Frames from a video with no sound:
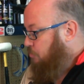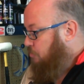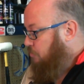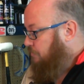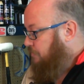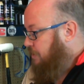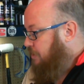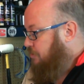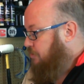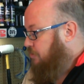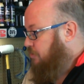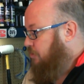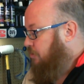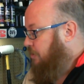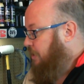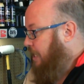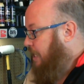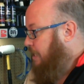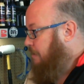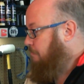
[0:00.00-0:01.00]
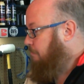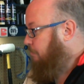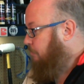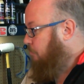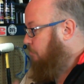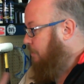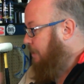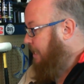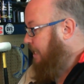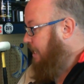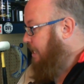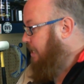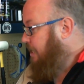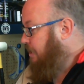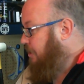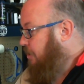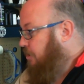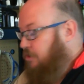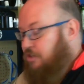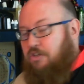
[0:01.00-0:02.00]
It took a
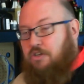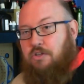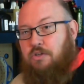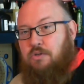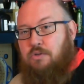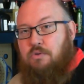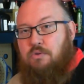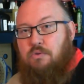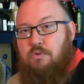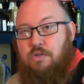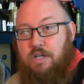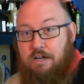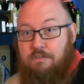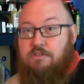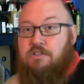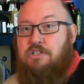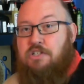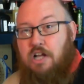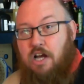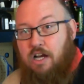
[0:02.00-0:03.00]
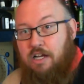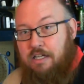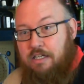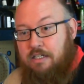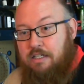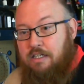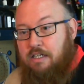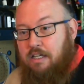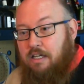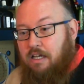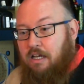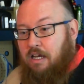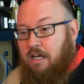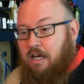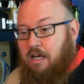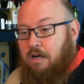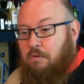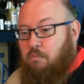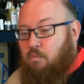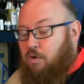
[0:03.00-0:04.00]
brand new cover stock,
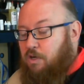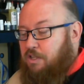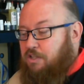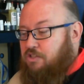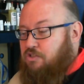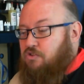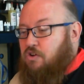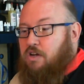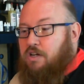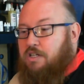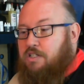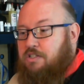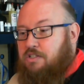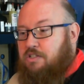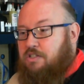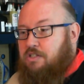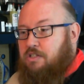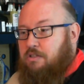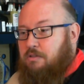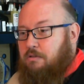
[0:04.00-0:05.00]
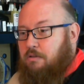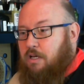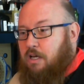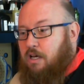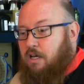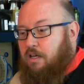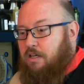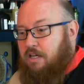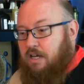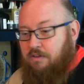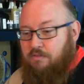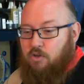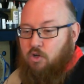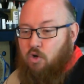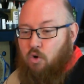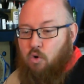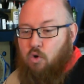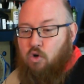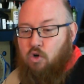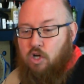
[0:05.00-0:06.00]
one of the strongest cover
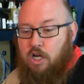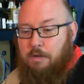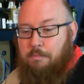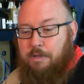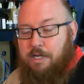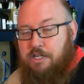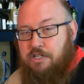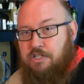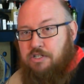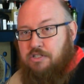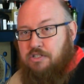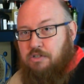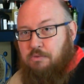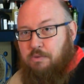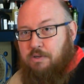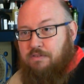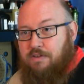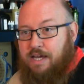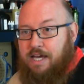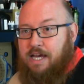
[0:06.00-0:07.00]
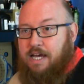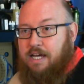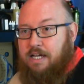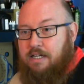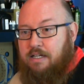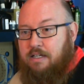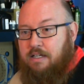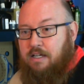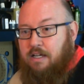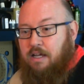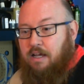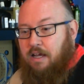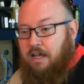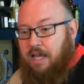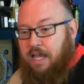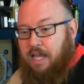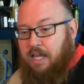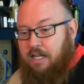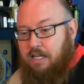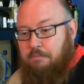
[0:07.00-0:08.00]
core combinations that we've had,
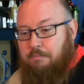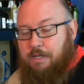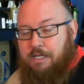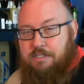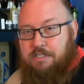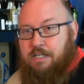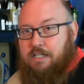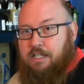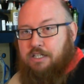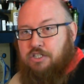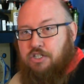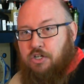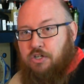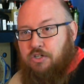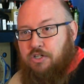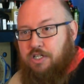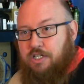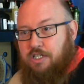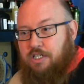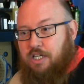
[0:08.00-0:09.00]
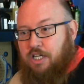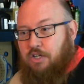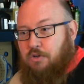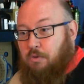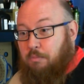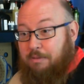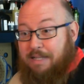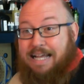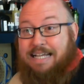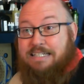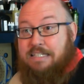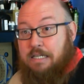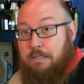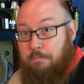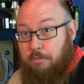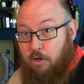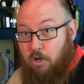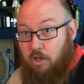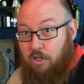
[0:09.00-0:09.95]
and it basically turned it into a plastic ball.